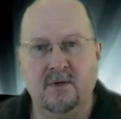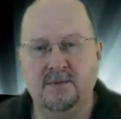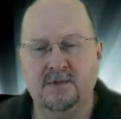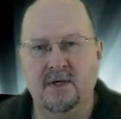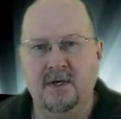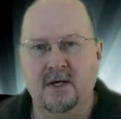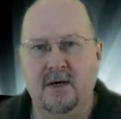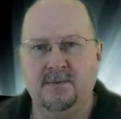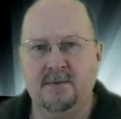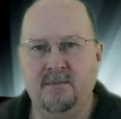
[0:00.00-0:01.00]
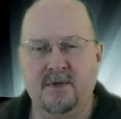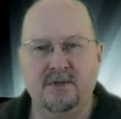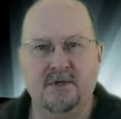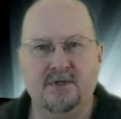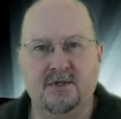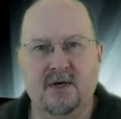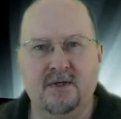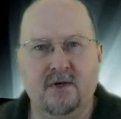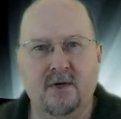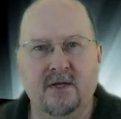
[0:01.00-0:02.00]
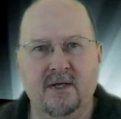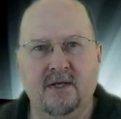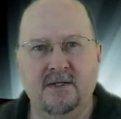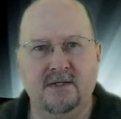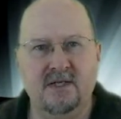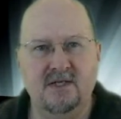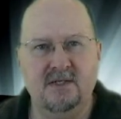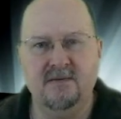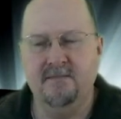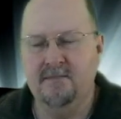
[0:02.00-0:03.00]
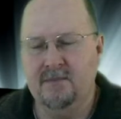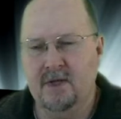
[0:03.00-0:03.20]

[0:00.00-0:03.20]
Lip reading: helps them build their strength early in the season.